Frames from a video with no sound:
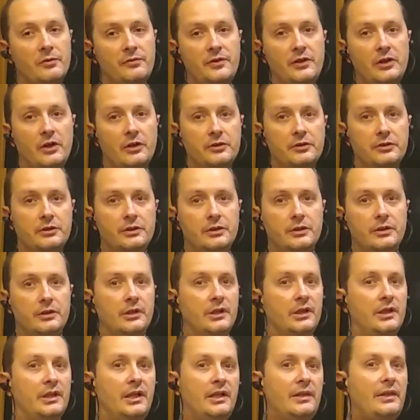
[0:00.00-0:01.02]
of the other.
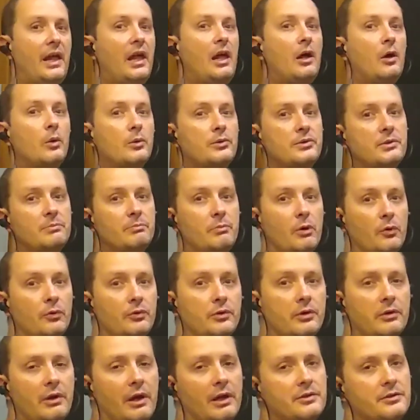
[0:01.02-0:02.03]
And that holds in both
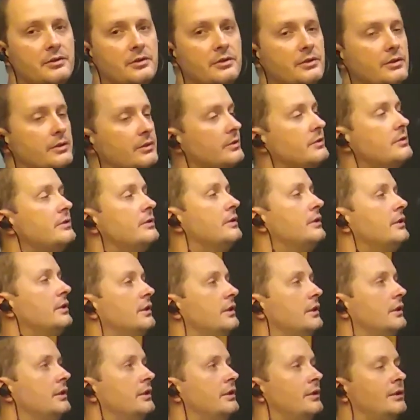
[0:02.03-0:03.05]
directions.
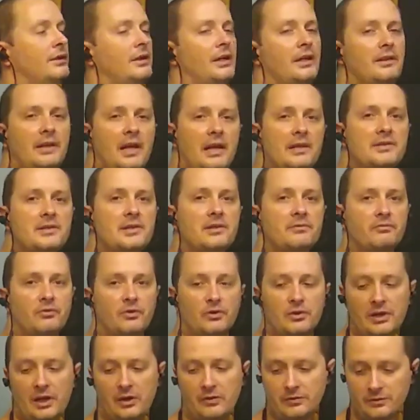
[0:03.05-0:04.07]
And that's it
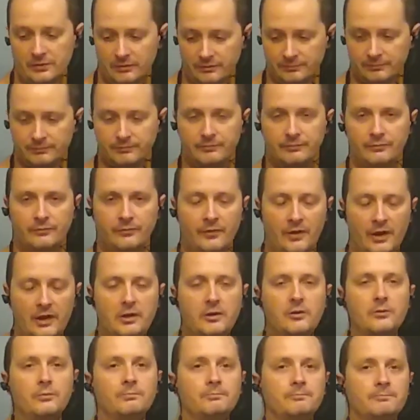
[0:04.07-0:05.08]
for now.
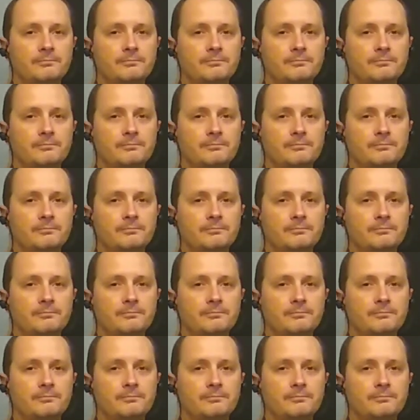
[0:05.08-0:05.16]
Thank you.